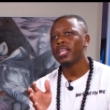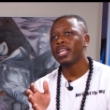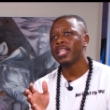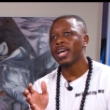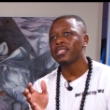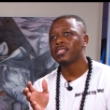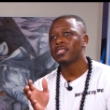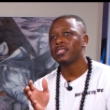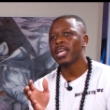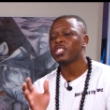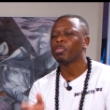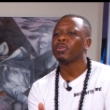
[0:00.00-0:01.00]
And that's
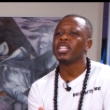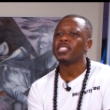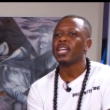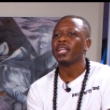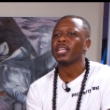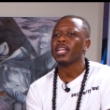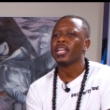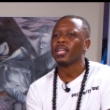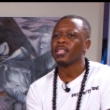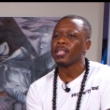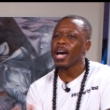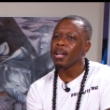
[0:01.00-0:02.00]
that's pretty telling. And a
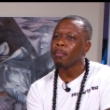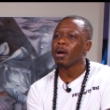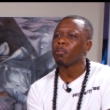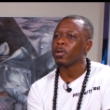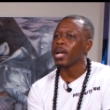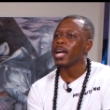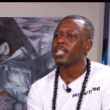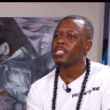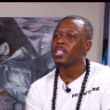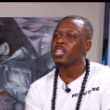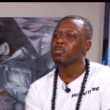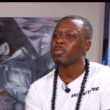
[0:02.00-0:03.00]
lot of my work kind of
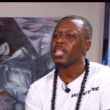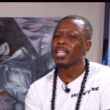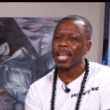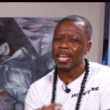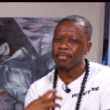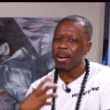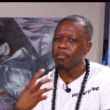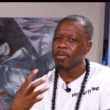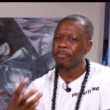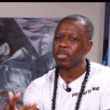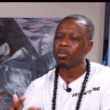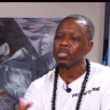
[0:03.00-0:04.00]
does with that. Like, if I
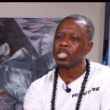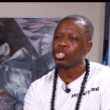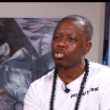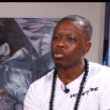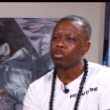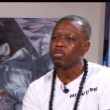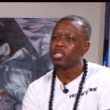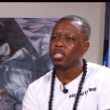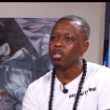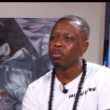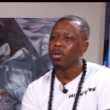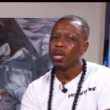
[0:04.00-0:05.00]
reveal this truth to you,